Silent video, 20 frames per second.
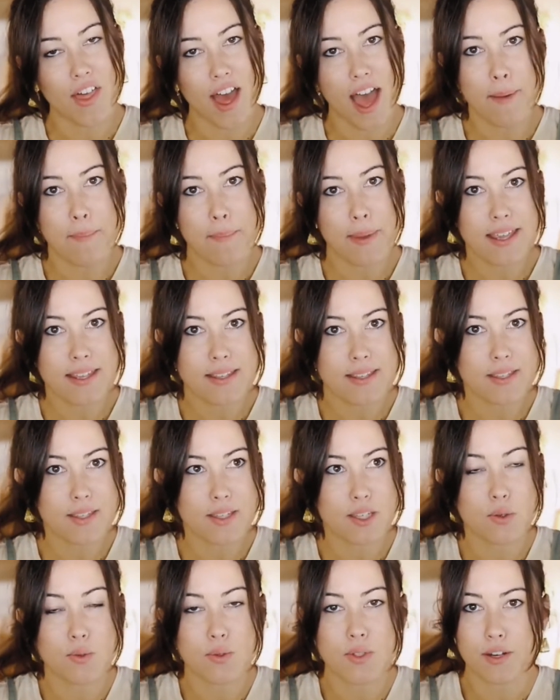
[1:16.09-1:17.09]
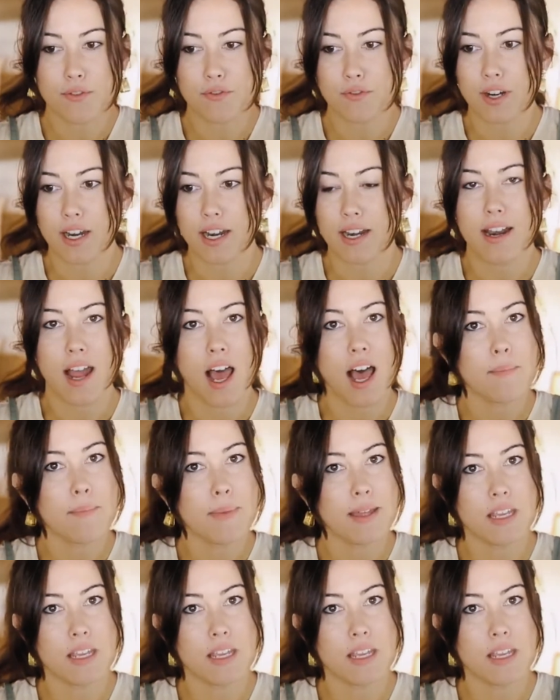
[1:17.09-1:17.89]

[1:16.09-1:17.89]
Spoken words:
That makes you different. Not